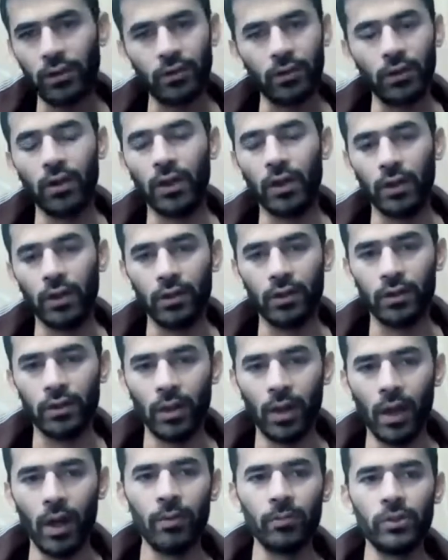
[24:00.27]
that's good.
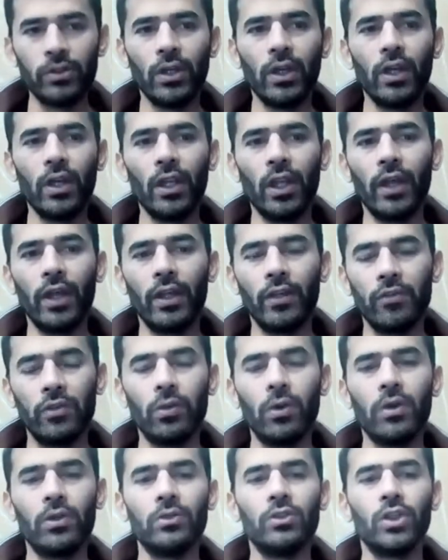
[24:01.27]
I'm saying, like, if
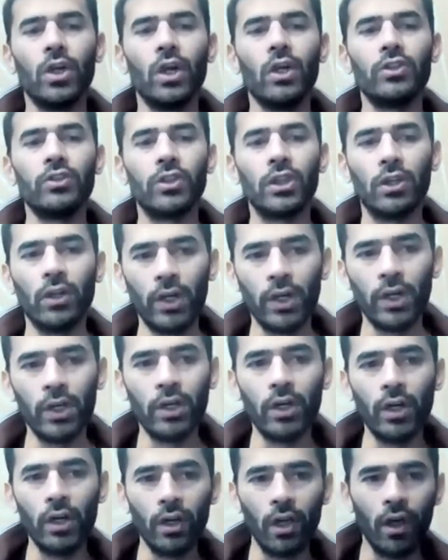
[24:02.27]
you were to charge recurring
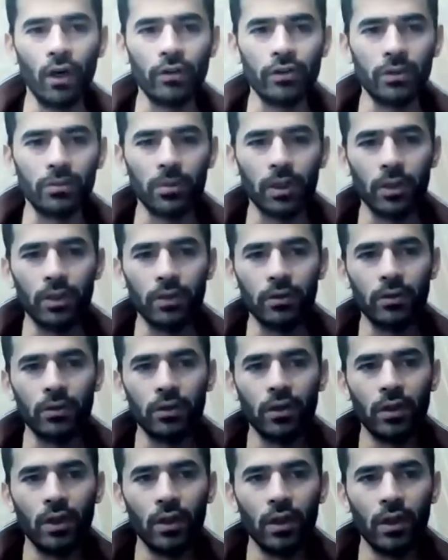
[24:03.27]
$100 a month,
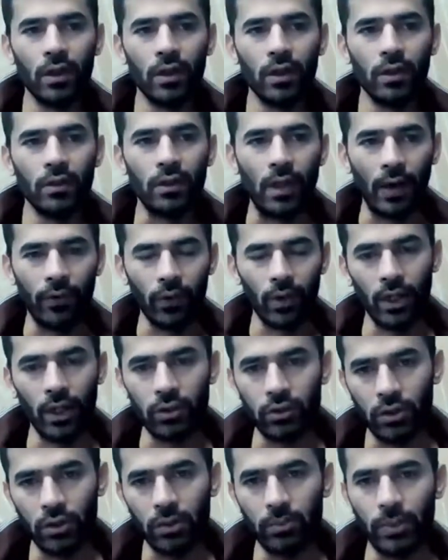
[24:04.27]
that would
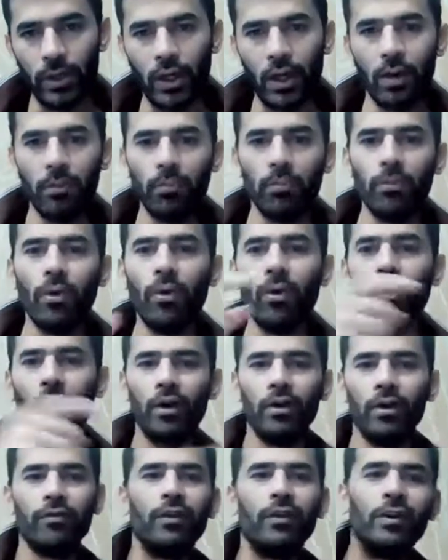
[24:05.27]
actually become
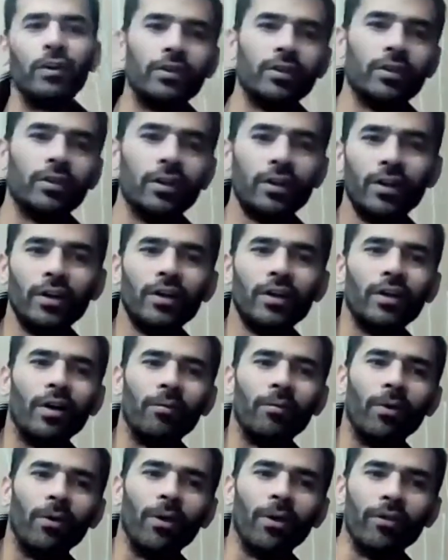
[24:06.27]
more of
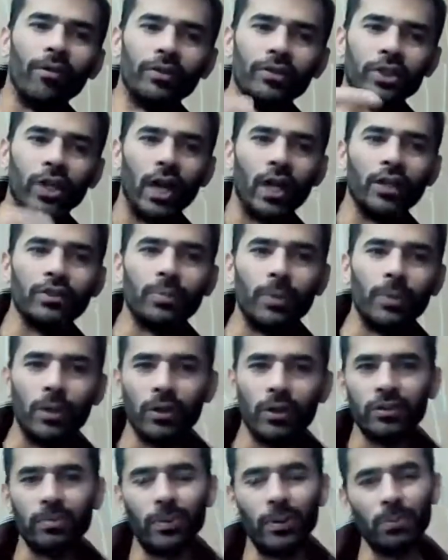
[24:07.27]
a challenge,
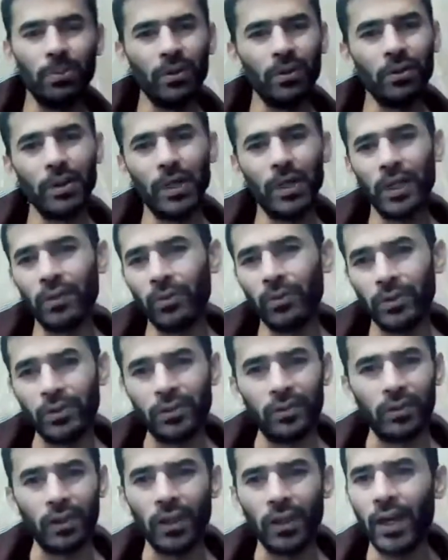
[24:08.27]
because people like will
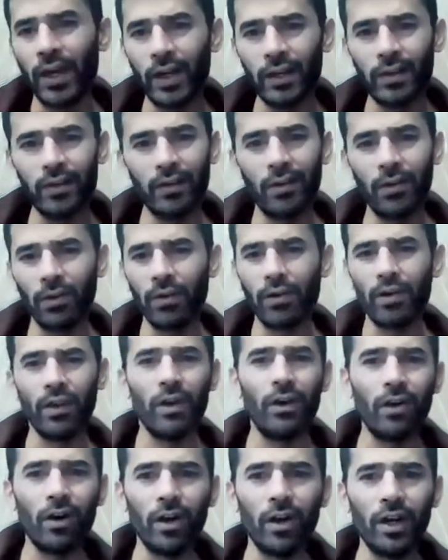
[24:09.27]
select, they'll
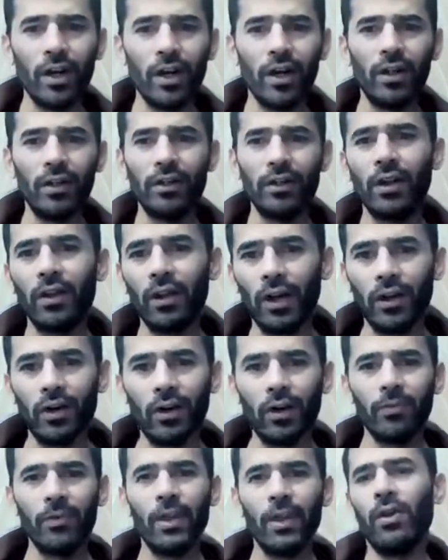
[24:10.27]
click on it, and then later
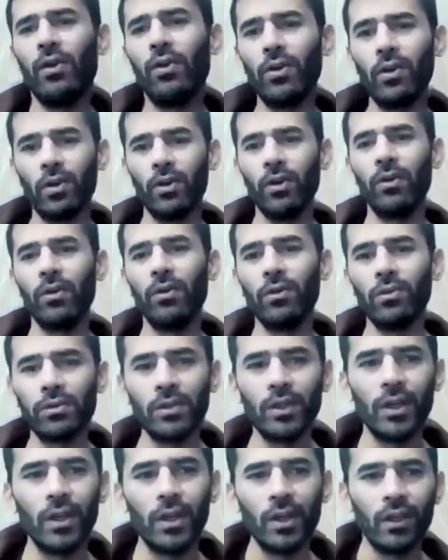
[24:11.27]
on be like, oh no,
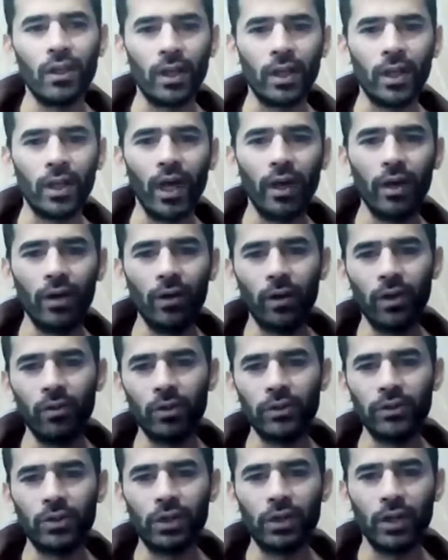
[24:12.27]
like I didn't know it
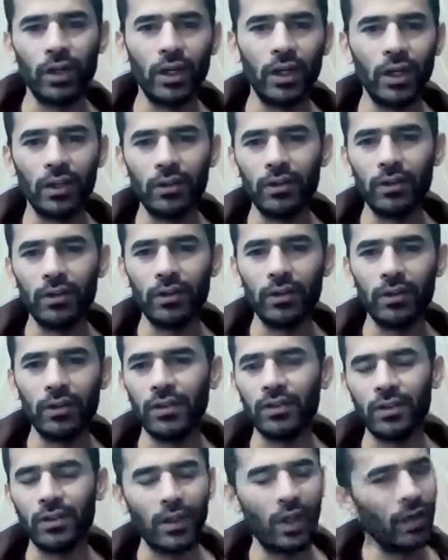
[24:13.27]
was recurring, and
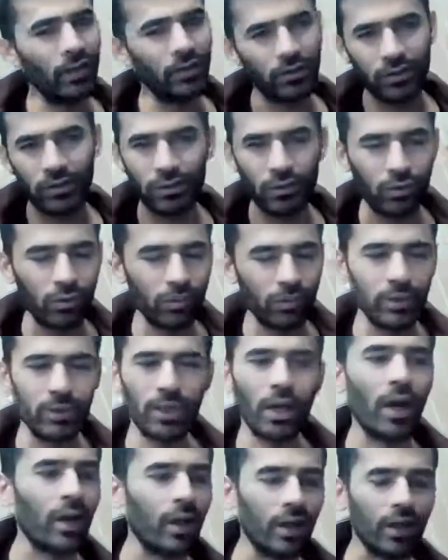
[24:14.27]
this and that. It's just too much
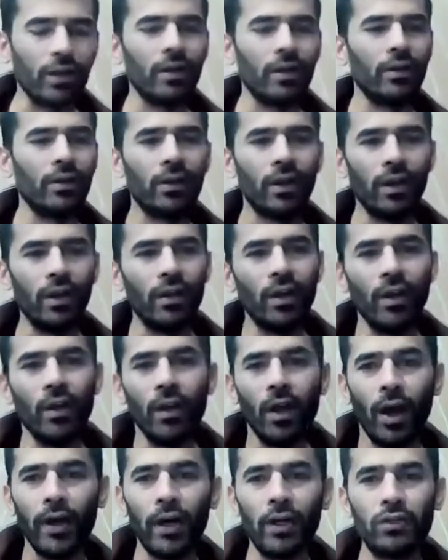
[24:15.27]
headache. Like
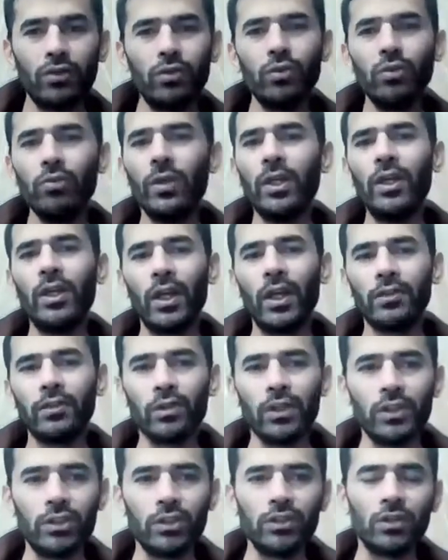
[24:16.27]
I get too many
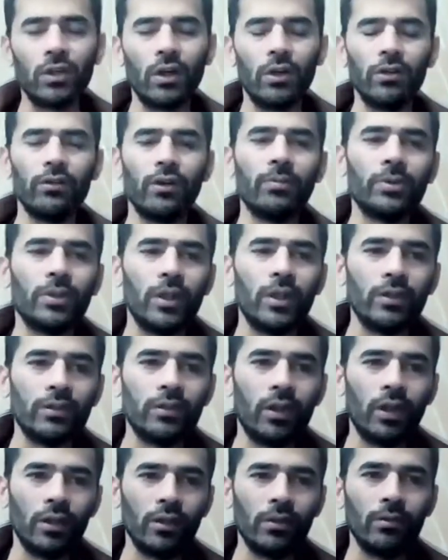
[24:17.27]
cancellations out of upsells
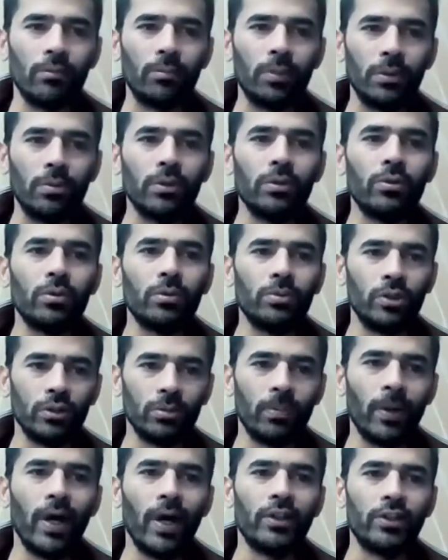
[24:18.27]
than people who
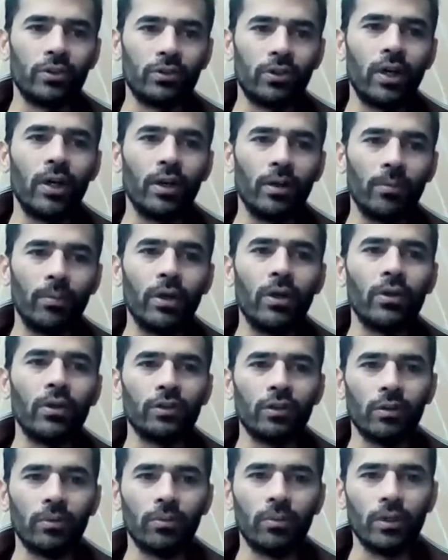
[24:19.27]
just buy straight up because
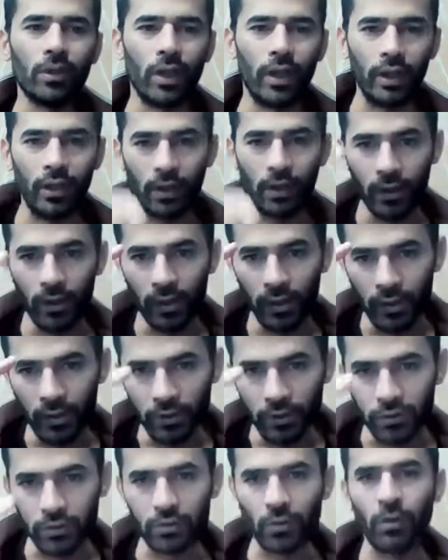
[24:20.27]
they've been like
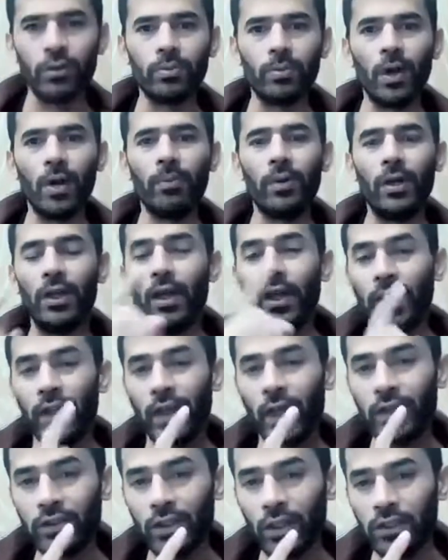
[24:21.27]
sold properly.
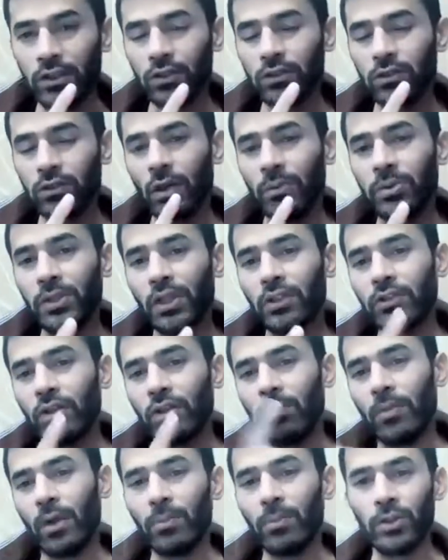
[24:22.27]
Cancellations on upsells
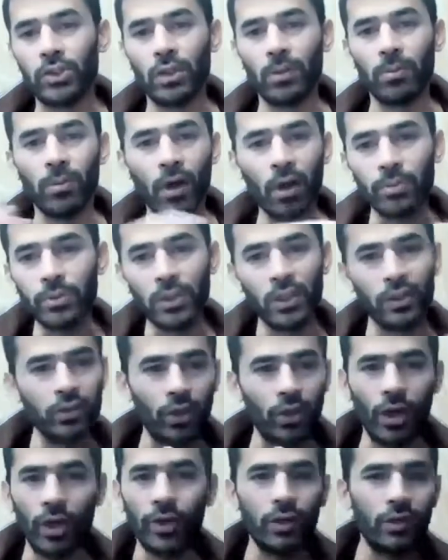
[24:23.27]
on membership. Upsells
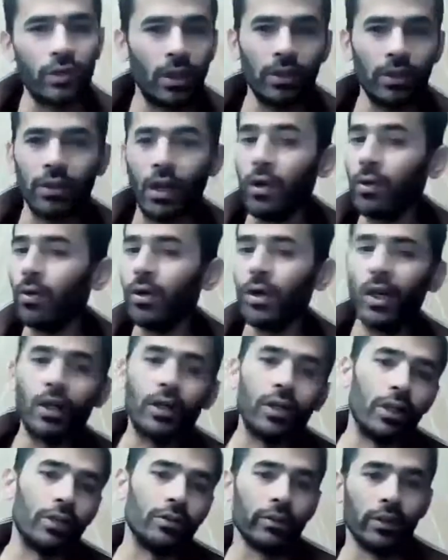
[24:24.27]
on other things, I don't
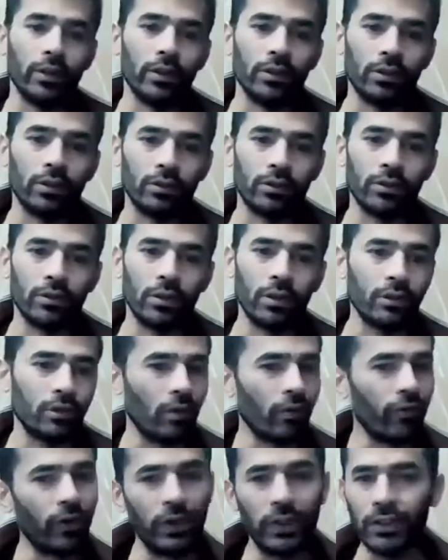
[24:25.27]
get cancellations. It's
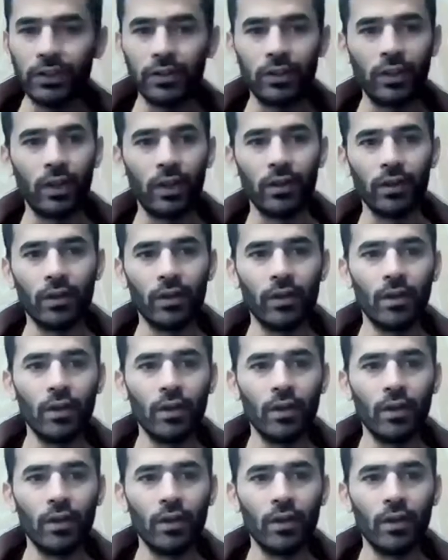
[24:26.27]
the funniest thing.